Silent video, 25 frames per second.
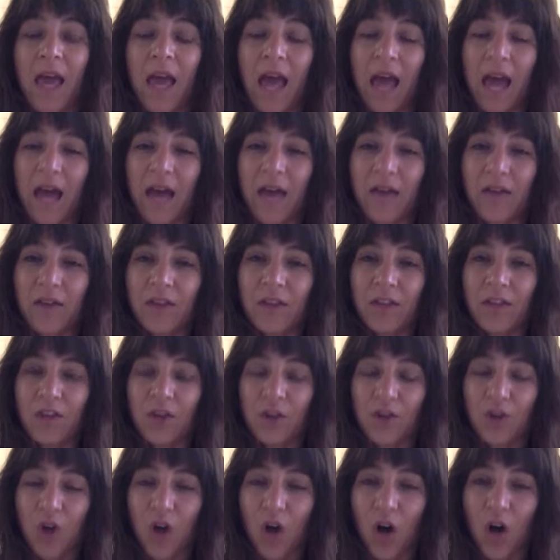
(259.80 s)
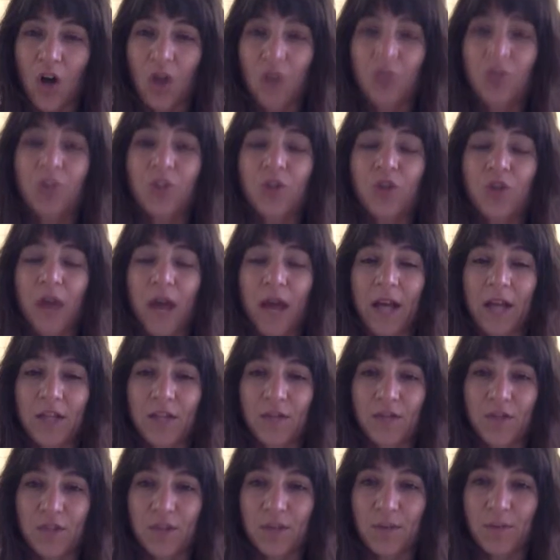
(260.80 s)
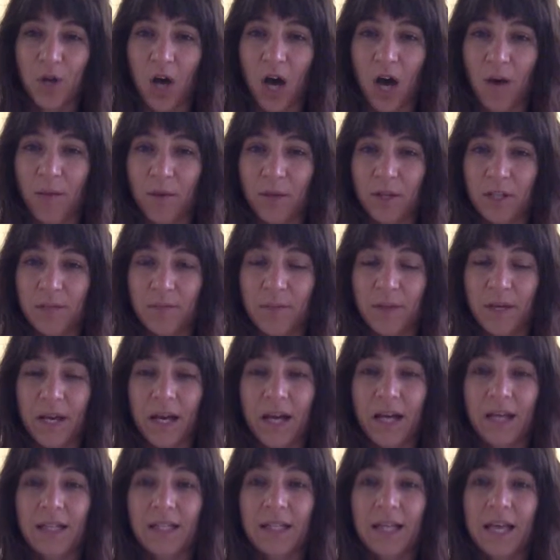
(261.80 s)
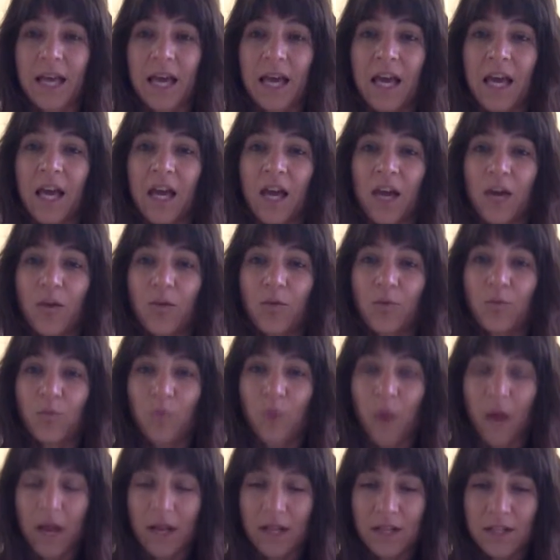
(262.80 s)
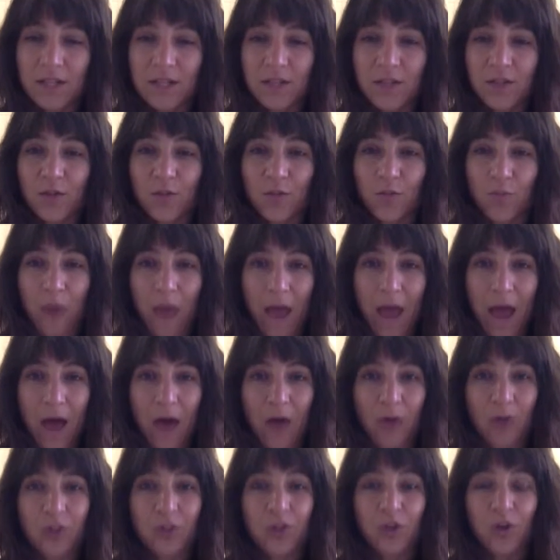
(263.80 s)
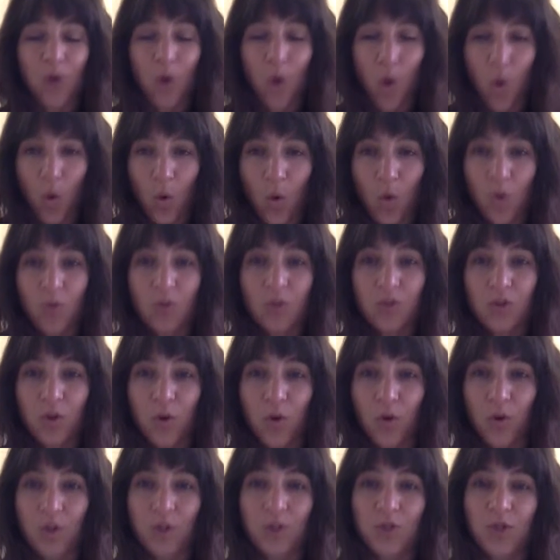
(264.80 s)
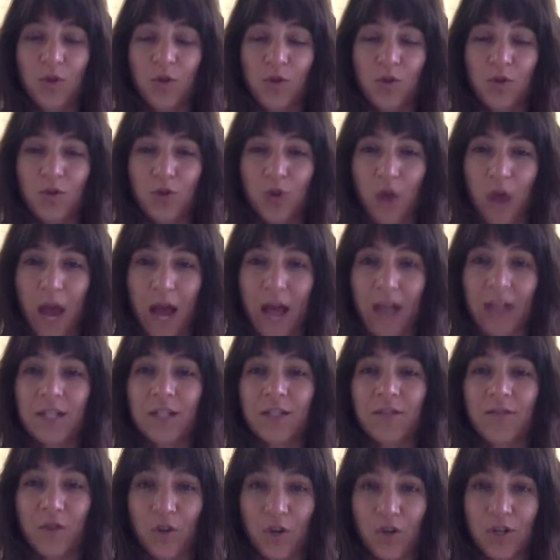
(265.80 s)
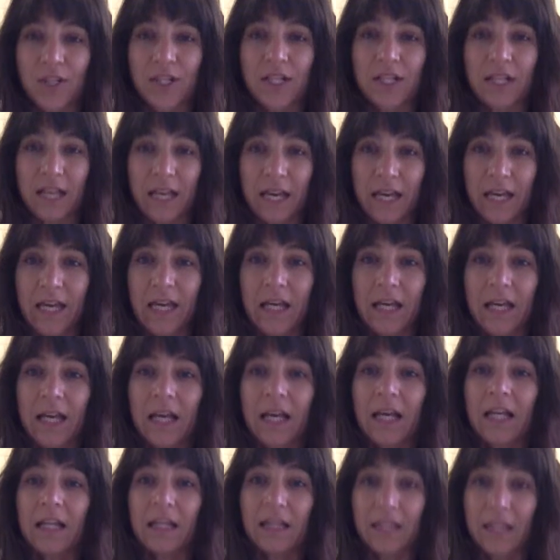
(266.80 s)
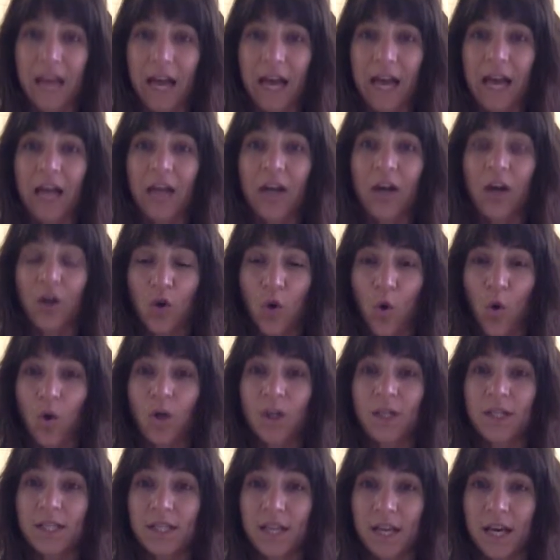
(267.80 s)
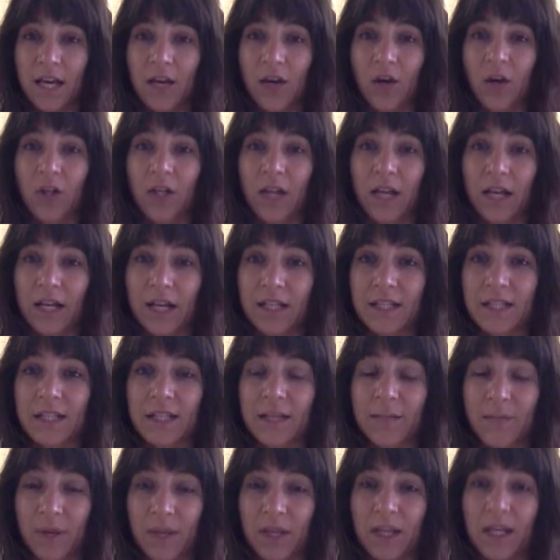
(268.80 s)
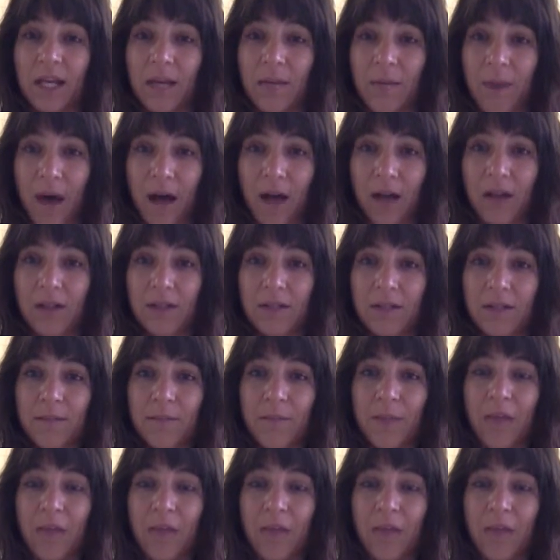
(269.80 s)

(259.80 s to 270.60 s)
And they're called the transverse abdominals because it runs around your whole torso transversely like a corset or like a stability belt.